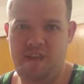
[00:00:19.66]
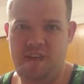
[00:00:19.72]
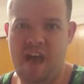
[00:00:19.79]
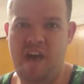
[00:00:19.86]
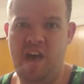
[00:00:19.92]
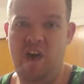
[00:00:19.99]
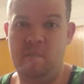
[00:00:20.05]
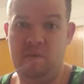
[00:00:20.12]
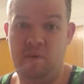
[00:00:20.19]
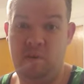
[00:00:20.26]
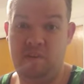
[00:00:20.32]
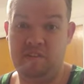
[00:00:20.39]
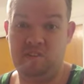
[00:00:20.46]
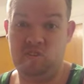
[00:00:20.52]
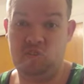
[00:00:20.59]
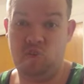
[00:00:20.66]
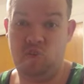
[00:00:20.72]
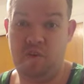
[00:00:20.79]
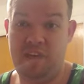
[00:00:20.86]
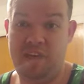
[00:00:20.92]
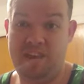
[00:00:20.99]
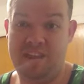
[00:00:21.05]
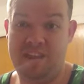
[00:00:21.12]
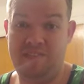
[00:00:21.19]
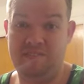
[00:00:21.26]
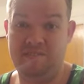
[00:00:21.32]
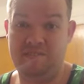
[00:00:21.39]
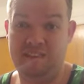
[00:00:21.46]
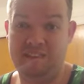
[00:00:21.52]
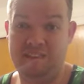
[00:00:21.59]
I hope you all enjoy it
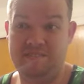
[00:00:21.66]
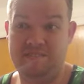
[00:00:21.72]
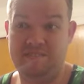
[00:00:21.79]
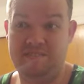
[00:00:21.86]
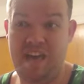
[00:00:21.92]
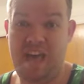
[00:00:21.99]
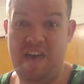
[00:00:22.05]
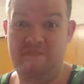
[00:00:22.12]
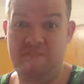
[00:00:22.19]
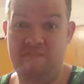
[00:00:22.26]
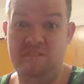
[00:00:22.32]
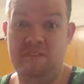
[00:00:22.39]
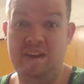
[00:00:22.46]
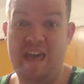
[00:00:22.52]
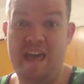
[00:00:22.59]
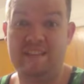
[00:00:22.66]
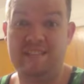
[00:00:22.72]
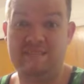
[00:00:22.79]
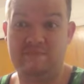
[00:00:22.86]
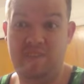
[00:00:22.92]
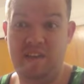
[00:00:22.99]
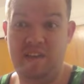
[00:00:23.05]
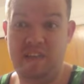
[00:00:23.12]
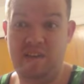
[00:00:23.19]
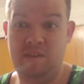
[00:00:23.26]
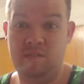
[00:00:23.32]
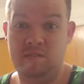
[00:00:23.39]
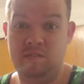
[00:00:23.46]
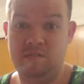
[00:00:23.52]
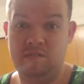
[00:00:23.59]
and let's dive into tonight's
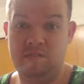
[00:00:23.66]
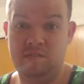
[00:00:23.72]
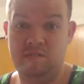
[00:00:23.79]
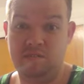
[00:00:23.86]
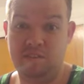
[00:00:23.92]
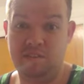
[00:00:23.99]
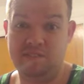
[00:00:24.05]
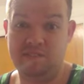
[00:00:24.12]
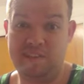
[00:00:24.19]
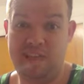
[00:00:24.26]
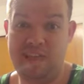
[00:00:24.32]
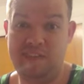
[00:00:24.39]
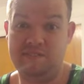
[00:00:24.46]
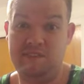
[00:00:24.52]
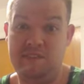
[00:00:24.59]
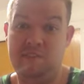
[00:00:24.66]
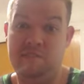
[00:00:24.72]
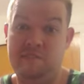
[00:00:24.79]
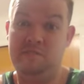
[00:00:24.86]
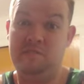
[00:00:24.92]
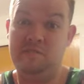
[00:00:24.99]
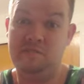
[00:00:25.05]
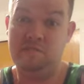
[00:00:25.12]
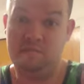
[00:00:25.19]
video, so stay tuned.